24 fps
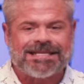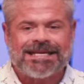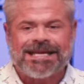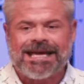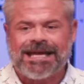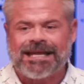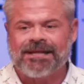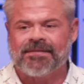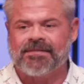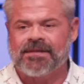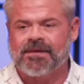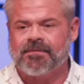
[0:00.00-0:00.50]
it's
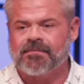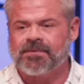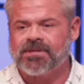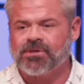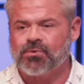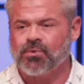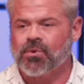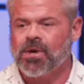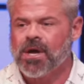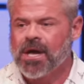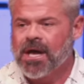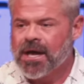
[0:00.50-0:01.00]
getting them
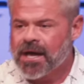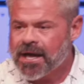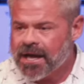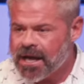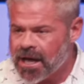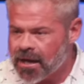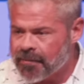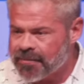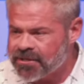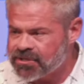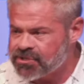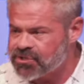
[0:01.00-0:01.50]
to
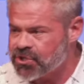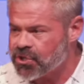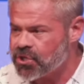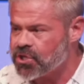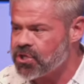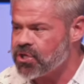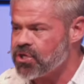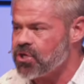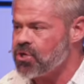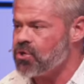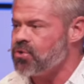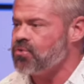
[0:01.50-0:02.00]
come into
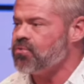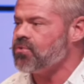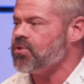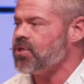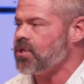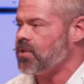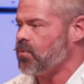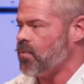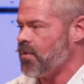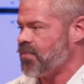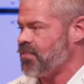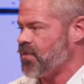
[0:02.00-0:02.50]

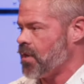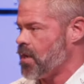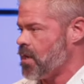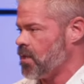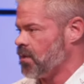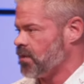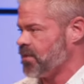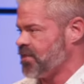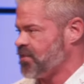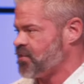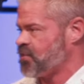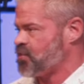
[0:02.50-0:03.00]
union with the
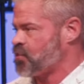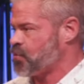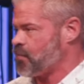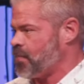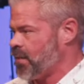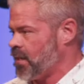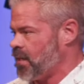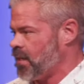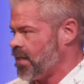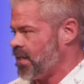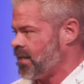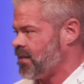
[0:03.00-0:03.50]
Holy
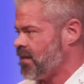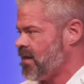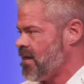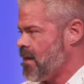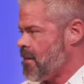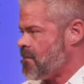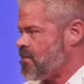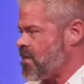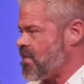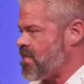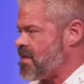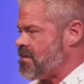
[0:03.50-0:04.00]
Spirit,
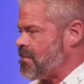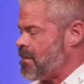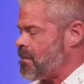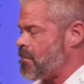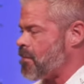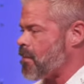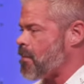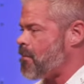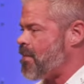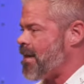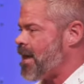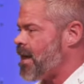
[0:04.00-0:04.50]
that they
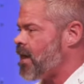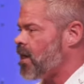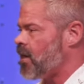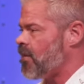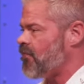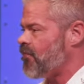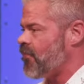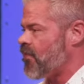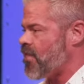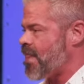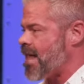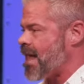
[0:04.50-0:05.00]
be
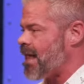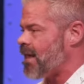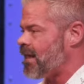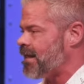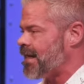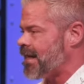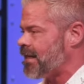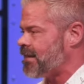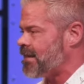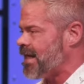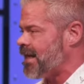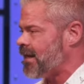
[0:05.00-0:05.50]
prepared for
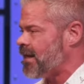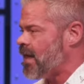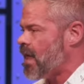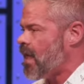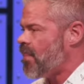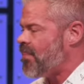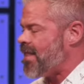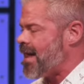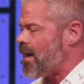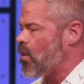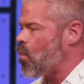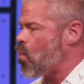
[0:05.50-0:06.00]
that that that
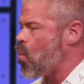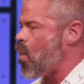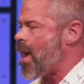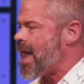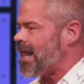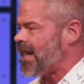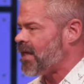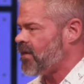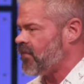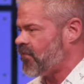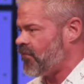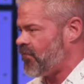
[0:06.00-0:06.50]
that
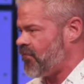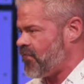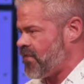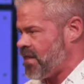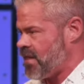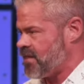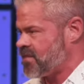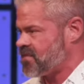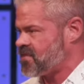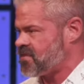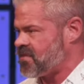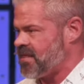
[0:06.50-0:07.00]
wedding
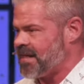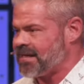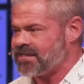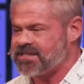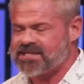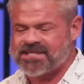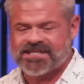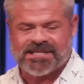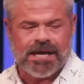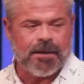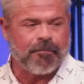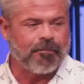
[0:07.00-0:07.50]
feast,
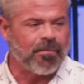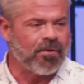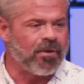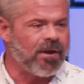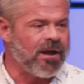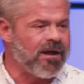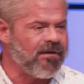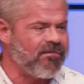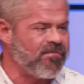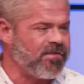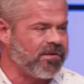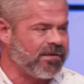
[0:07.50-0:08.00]
that
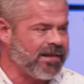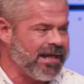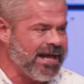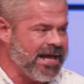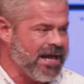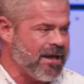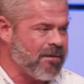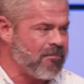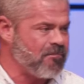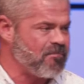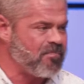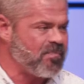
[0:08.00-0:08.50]
supper of the
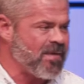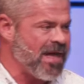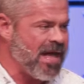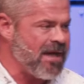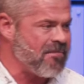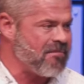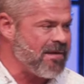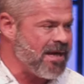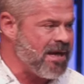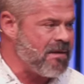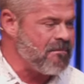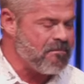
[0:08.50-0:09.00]
lamb.
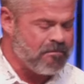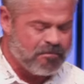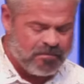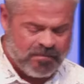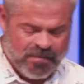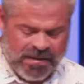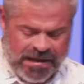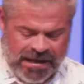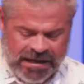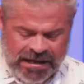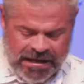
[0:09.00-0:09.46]
Amen.